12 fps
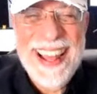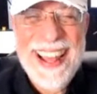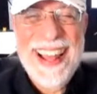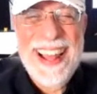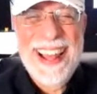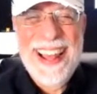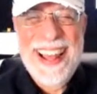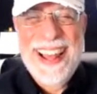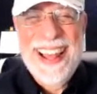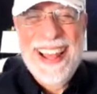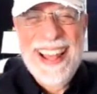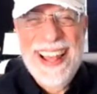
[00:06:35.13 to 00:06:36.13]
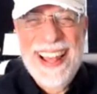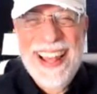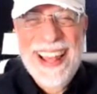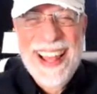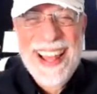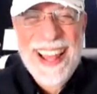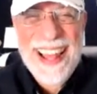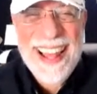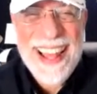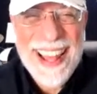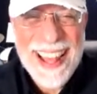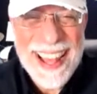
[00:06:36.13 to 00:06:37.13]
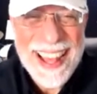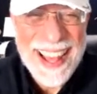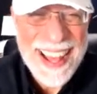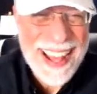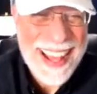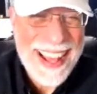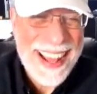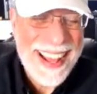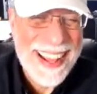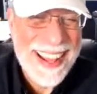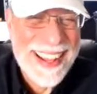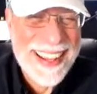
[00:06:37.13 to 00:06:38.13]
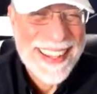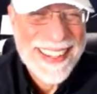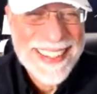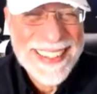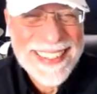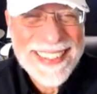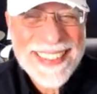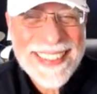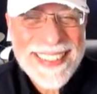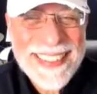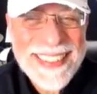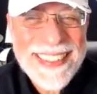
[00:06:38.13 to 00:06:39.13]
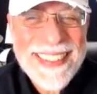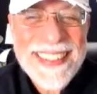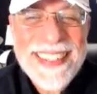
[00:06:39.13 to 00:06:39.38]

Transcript: This person isn't speaking.